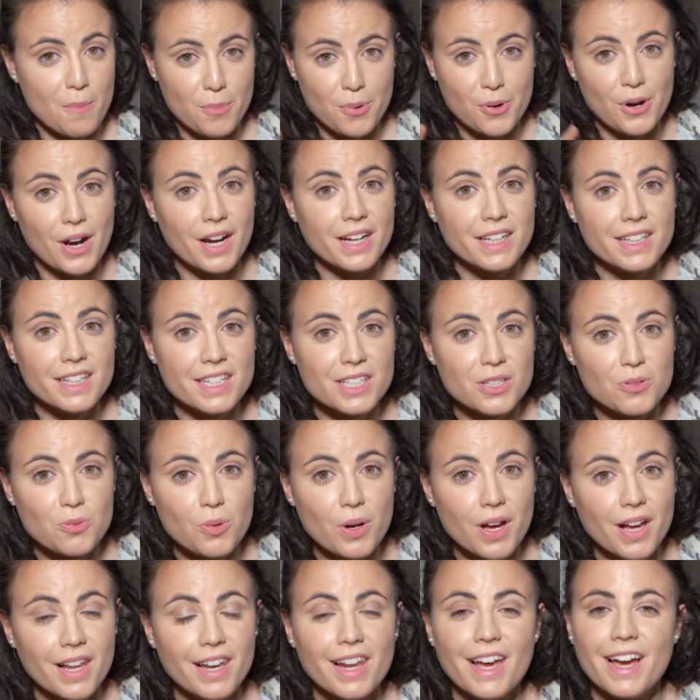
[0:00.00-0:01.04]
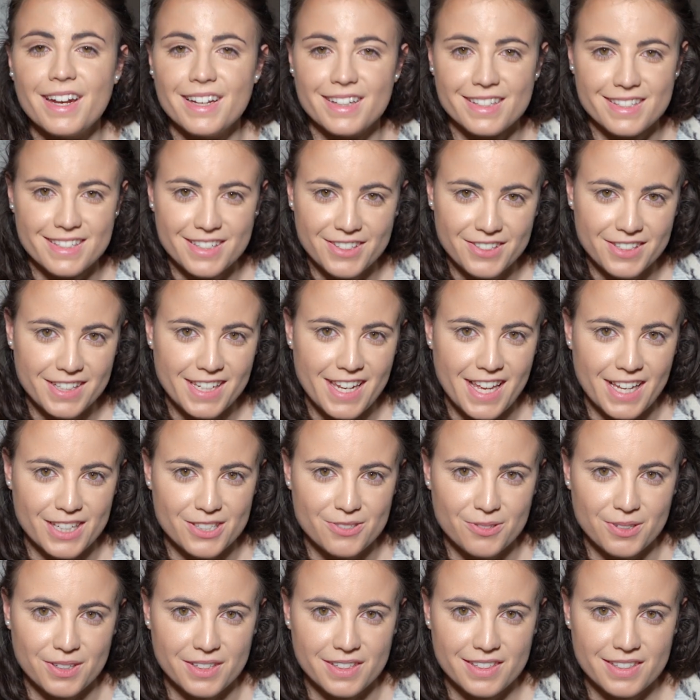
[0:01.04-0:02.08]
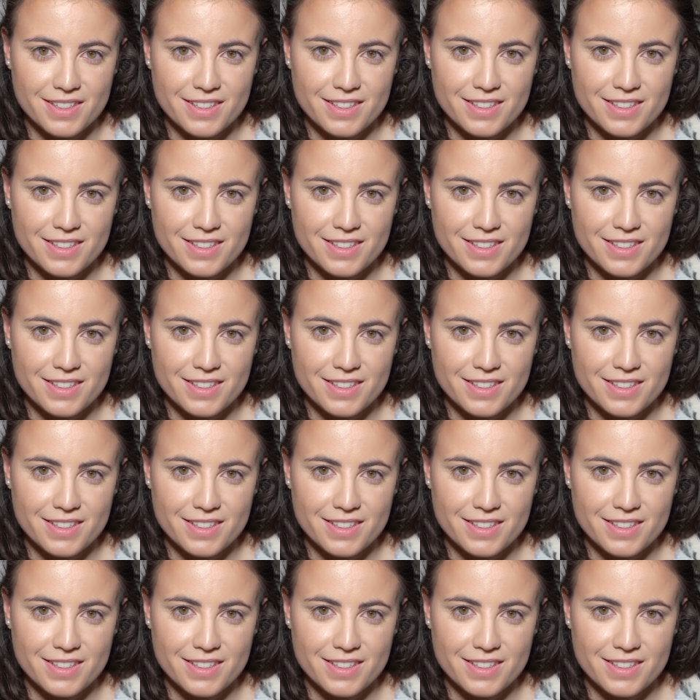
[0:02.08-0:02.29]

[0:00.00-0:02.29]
practice well, and I'll see you in the next one.